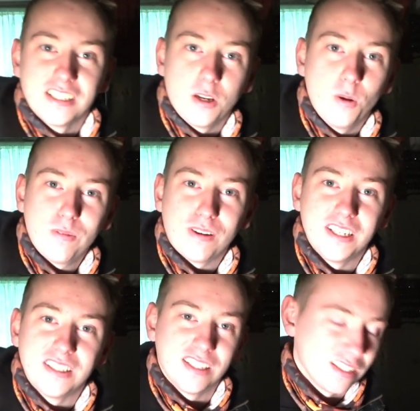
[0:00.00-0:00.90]
I love
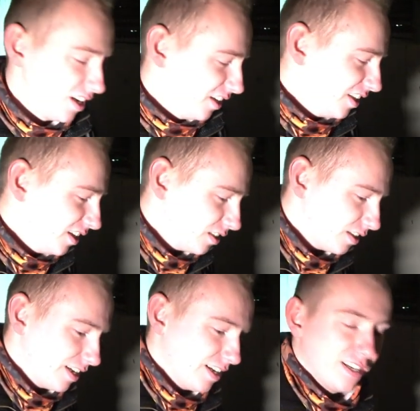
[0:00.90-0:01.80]
finding things like this.
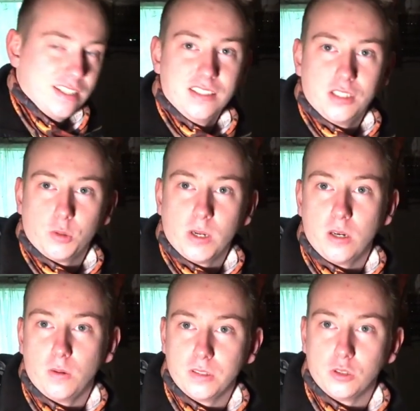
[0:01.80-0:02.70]
This is why I
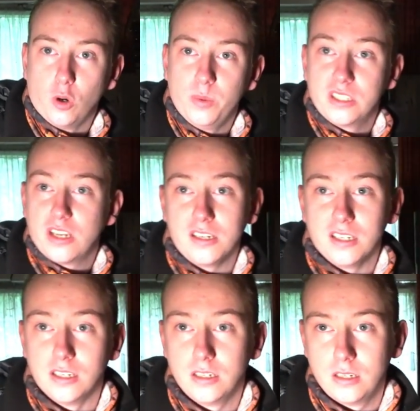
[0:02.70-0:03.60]
love this hobby. It's like
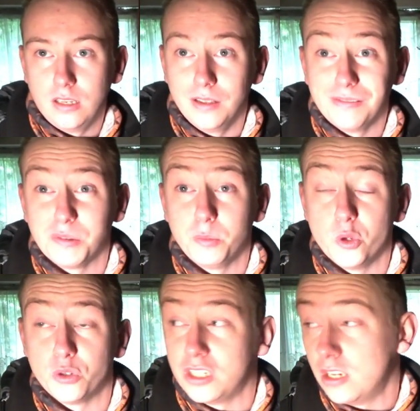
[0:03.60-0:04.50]
a living
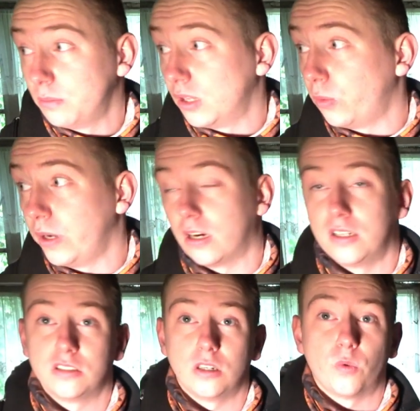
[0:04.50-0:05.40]
museum that we are
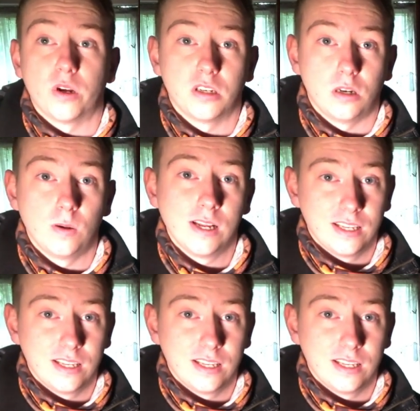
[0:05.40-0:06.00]
inside right now.